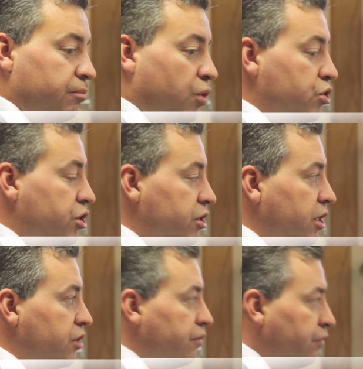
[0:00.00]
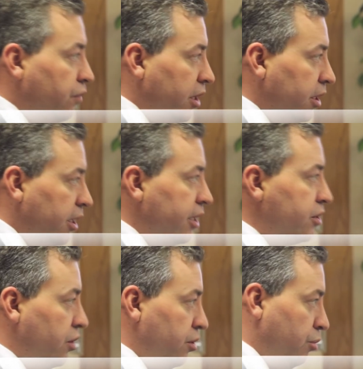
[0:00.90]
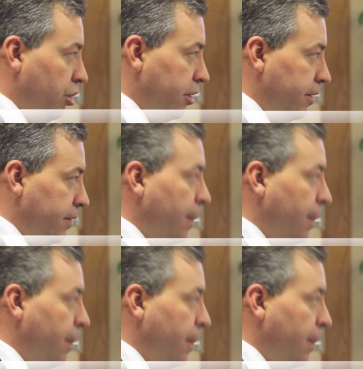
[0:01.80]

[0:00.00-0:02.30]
motion sensor friendly lights on the market.